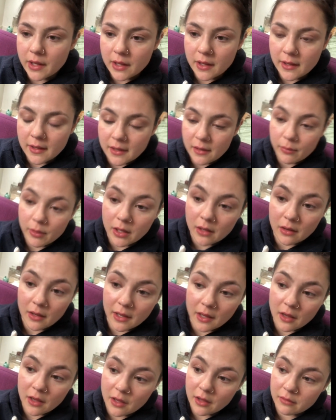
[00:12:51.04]
Anyway,
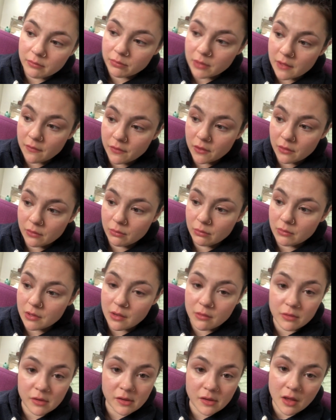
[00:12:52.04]
like, if you
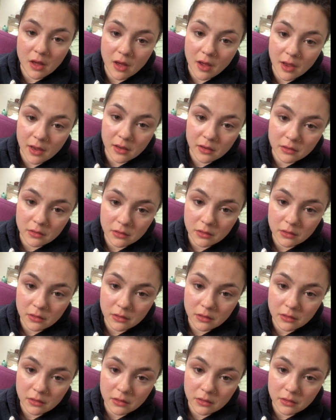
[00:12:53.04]
know this guy,